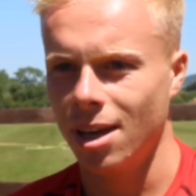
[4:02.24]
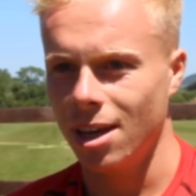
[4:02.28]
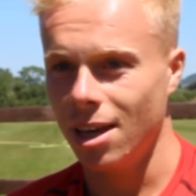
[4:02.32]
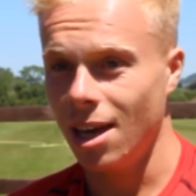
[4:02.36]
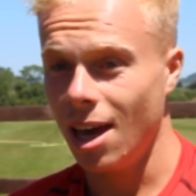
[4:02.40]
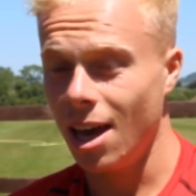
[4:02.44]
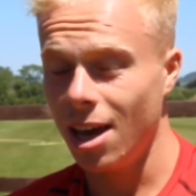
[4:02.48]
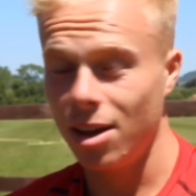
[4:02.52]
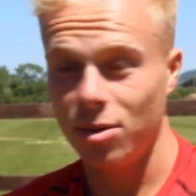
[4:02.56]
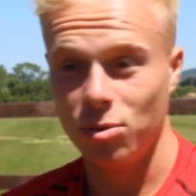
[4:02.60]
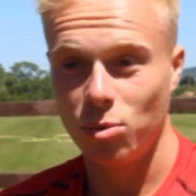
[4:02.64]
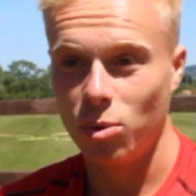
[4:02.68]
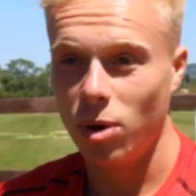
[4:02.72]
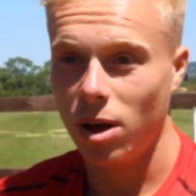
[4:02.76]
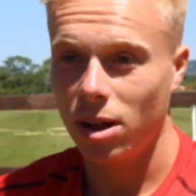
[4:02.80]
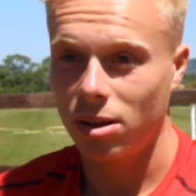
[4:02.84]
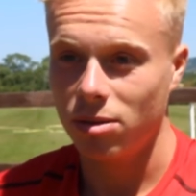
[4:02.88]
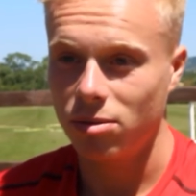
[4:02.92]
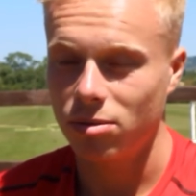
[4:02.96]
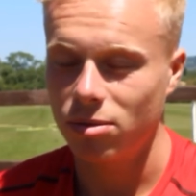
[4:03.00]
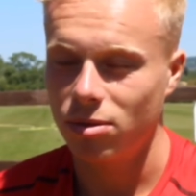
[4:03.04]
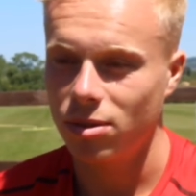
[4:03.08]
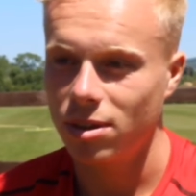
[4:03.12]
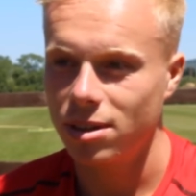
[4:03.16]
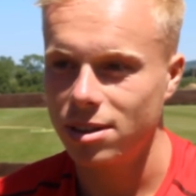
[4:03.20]
Yeah, well,
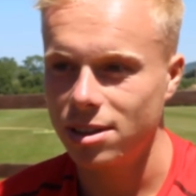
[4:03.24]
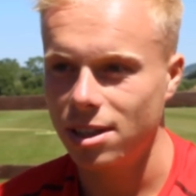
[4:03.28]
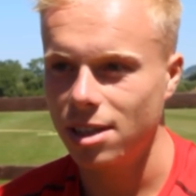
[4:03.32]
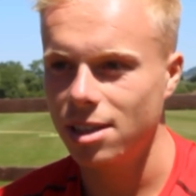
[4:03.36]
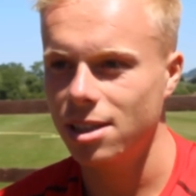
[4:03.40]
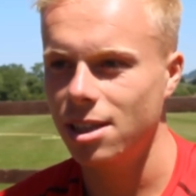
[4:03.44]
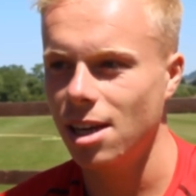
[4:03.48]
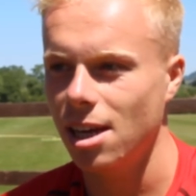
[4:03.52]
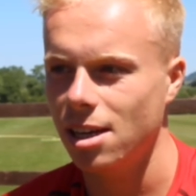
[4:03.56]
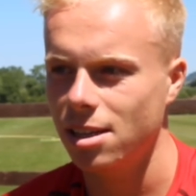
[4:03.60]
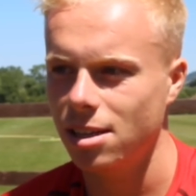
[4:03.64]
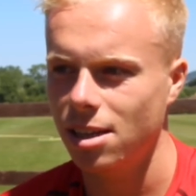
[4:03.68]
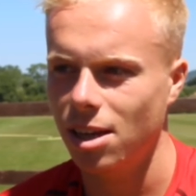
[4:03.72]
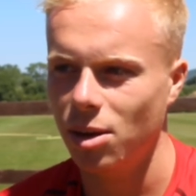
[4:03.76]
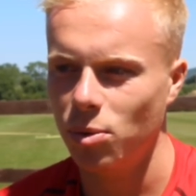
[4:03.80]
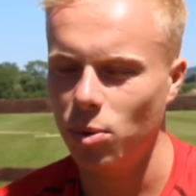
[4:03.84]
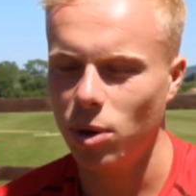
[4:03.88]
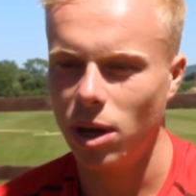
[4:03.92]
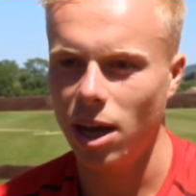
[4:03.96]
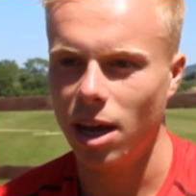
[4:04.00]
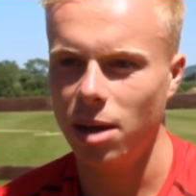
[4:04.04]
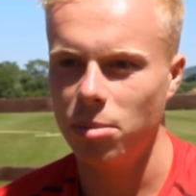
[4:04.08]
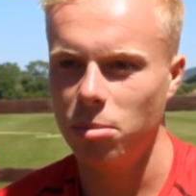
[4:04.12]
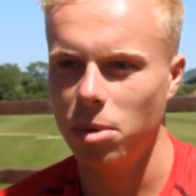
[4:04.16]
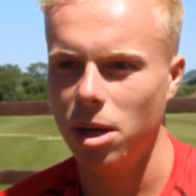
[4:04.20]
since yesterday we
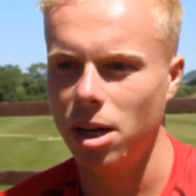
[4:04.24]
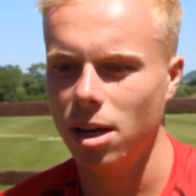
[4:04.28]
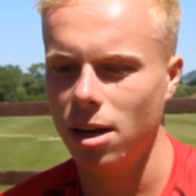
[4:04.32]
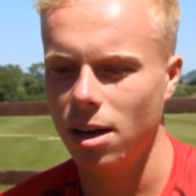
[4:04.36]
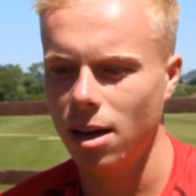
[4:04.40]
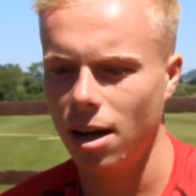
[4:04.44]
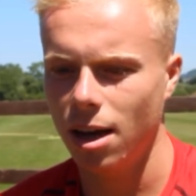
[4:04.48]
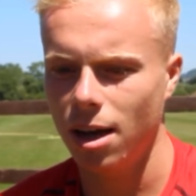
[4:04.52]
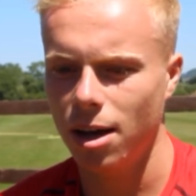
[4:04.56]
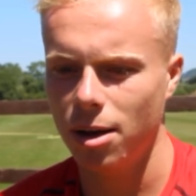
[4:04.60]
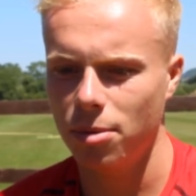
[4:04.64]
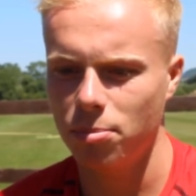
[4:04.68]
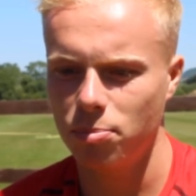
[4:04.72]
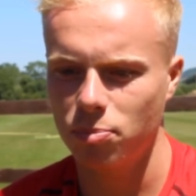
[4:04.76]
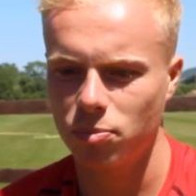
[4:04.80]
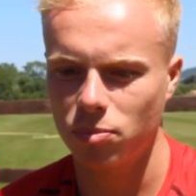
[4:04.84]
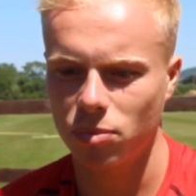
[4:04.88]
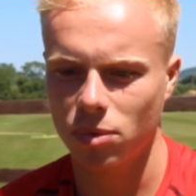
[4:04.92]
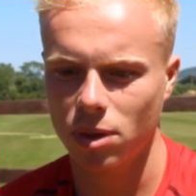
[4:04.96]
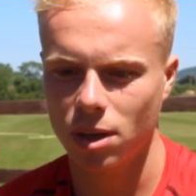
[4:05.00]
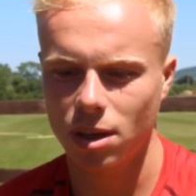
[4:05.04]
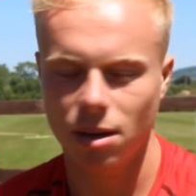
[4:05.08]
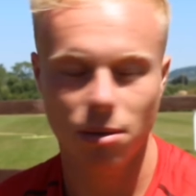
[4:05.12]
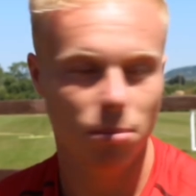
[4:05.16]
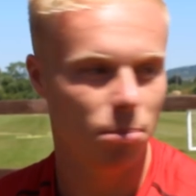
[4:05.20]
came in,
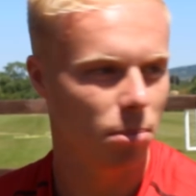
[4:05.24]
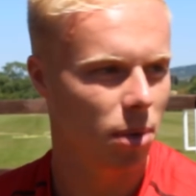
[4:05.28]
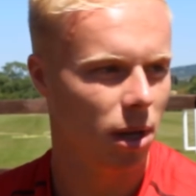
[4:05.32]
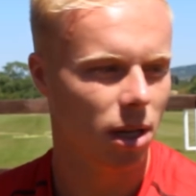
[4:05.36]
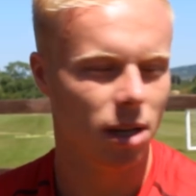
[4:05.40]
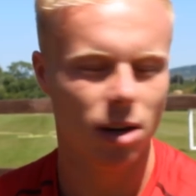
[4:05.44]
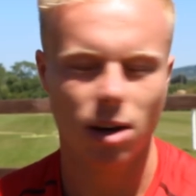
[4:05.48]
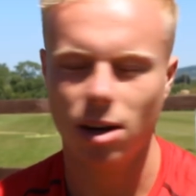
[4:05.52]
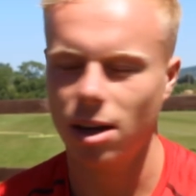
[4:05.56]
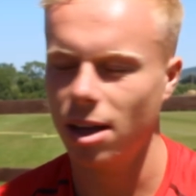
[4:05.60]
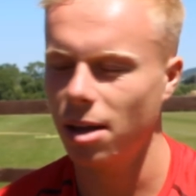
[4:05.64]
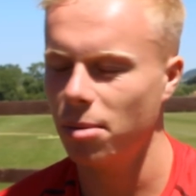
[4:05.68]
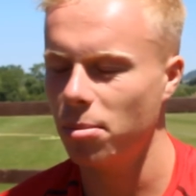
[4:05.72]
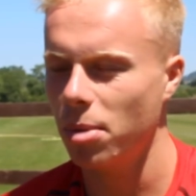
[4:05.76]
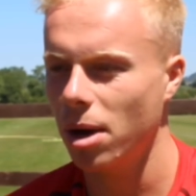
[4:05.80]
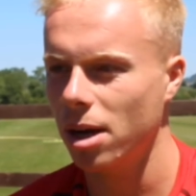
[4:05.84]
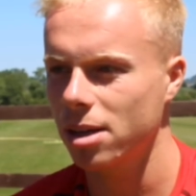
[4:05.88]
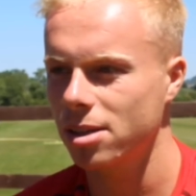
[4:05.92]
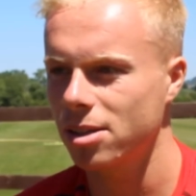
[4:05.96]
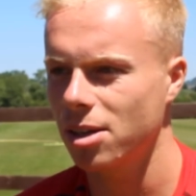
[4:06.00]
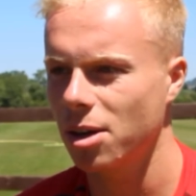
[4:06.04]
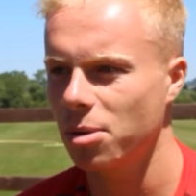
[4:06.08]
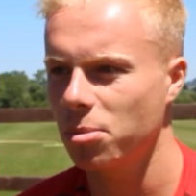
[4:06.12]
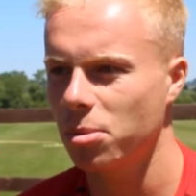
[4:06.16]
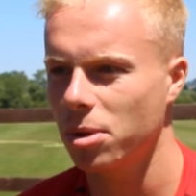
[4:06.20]
picked our kit
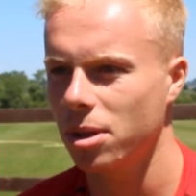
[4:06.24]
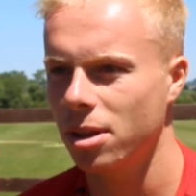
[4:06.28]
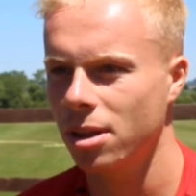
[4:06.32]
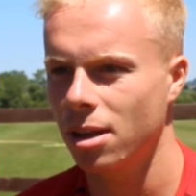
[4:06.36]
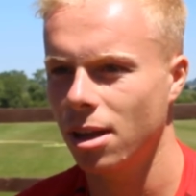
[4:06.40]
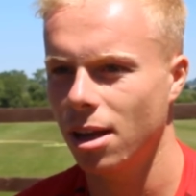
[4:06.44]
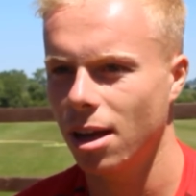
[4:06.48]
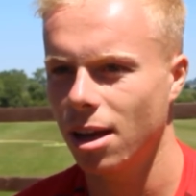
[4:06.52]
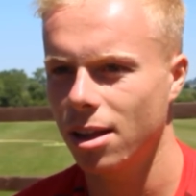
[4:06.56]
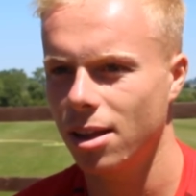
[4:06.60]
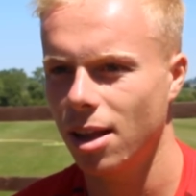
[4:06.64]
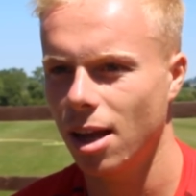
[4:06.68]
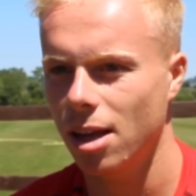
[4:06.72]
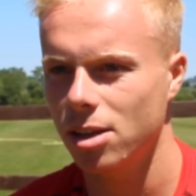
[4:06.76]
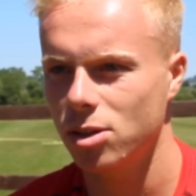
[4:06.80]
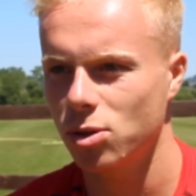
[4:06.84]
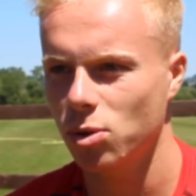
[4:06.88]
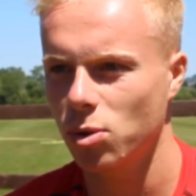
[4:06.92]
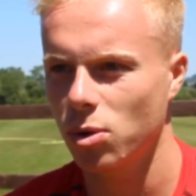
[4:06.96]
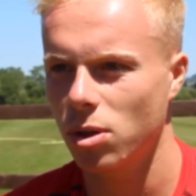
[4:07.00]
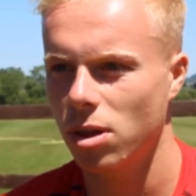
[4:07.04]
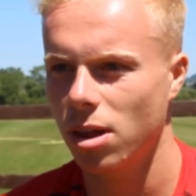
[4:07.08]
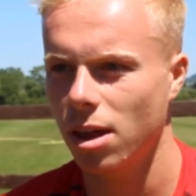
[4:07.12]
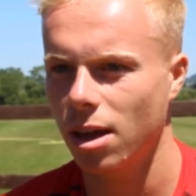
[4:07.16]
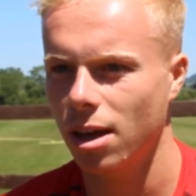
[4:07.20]
bags up and that
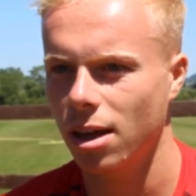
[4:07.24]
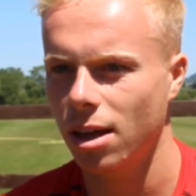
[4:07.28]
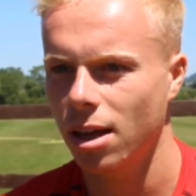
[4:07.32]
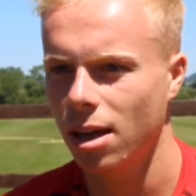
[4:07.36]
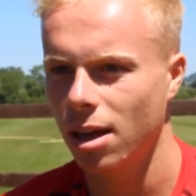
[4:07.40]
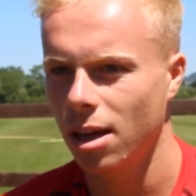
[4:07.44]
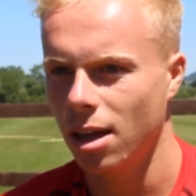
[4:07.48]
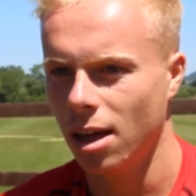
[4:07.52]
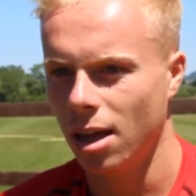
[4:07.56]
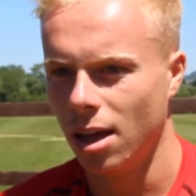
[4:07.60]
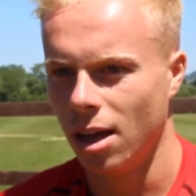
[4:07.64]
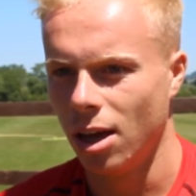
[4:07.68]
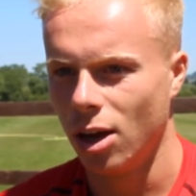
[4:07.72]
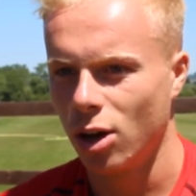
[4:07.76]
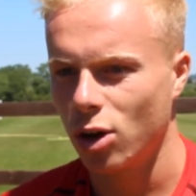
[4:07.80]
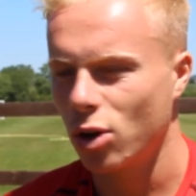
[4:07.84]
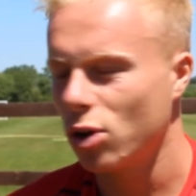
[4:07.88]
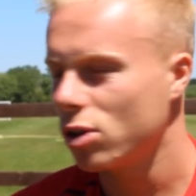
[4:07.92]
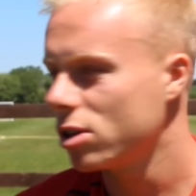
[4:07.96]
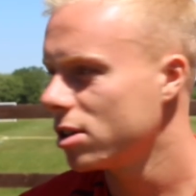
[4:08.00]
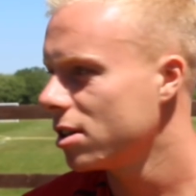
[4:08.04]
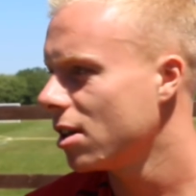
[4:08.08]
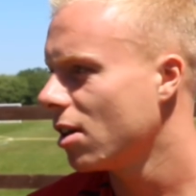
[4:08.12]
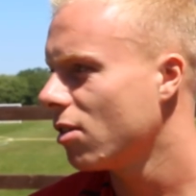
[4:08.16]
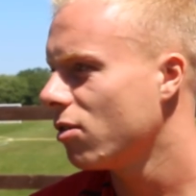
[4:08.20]
sort of thing.
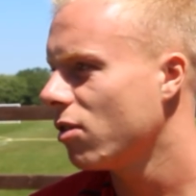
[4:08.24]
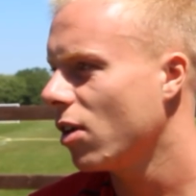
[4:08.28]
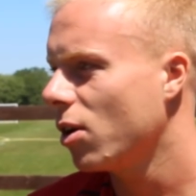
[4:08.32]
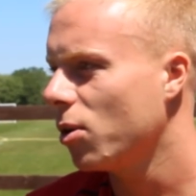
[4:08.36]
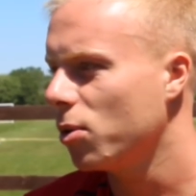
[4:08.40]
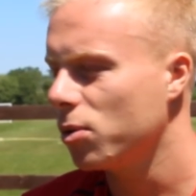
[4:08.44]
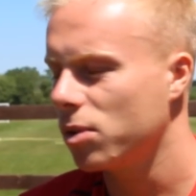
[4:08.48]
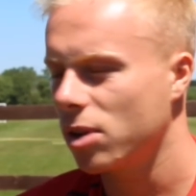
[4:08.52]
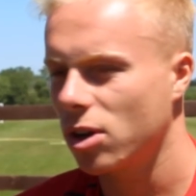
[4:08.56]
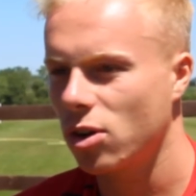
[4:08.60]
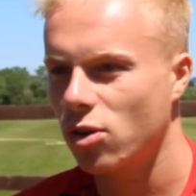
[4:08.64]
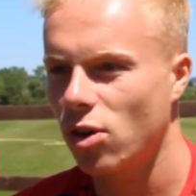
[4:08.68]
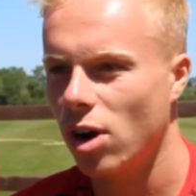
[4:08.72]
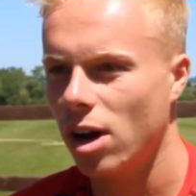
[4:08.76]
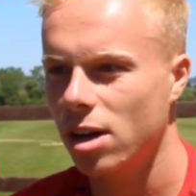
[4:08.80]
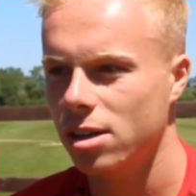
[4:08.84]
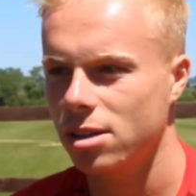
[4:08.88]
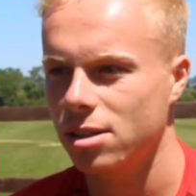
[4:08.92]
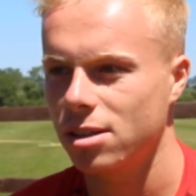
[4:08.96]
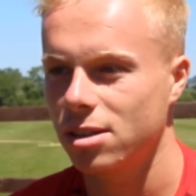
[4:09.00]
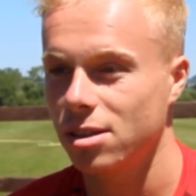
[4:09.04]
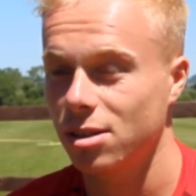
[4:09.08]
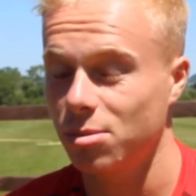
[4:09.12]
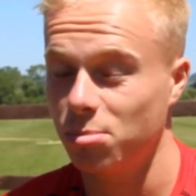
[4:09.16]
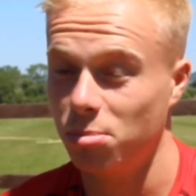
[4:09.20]
For
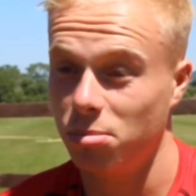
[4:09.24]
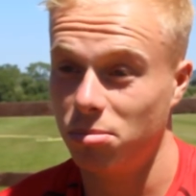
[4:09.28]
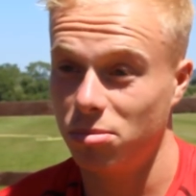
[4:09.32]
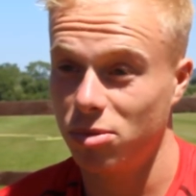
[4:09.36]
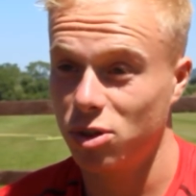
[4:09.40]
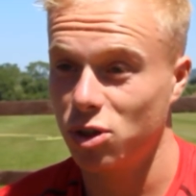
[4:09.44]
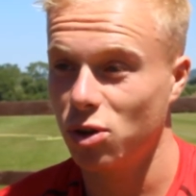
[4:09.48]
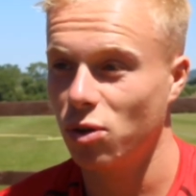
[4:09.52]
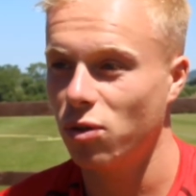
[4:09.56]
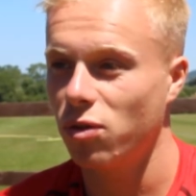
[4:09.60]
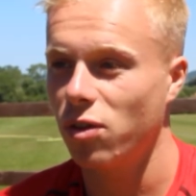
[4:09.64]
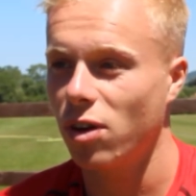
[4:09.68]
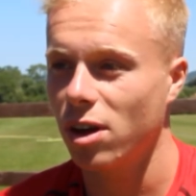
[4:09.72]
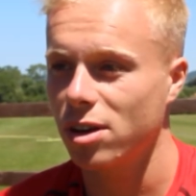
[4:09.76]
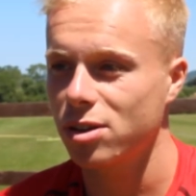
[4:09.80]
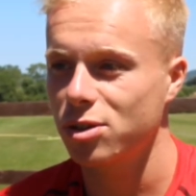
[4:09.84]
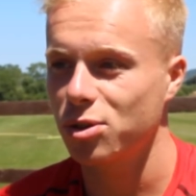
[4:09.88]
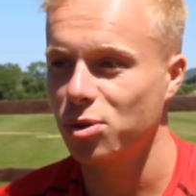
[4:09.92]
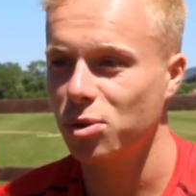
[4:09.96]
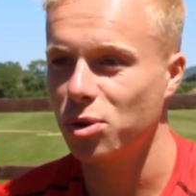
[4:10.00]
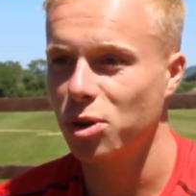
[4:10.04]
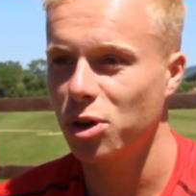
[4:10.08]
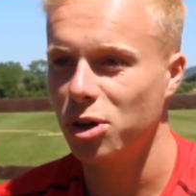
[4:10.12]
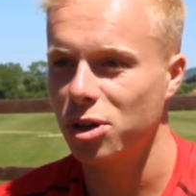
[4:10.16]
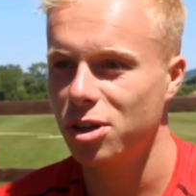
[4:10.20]
us, so far
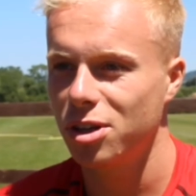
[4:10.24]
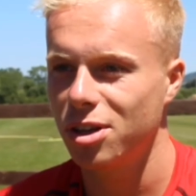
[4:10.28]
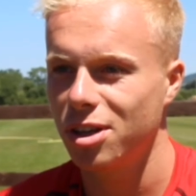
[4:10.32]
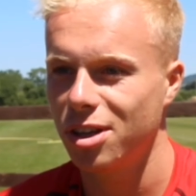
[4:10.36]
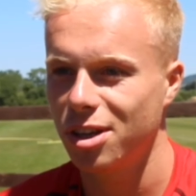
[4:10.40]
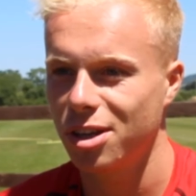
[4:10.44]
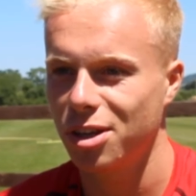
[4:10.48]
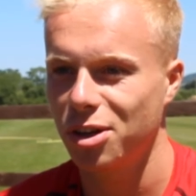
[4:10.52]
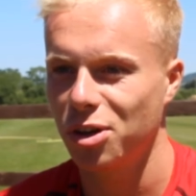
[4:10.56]
so good.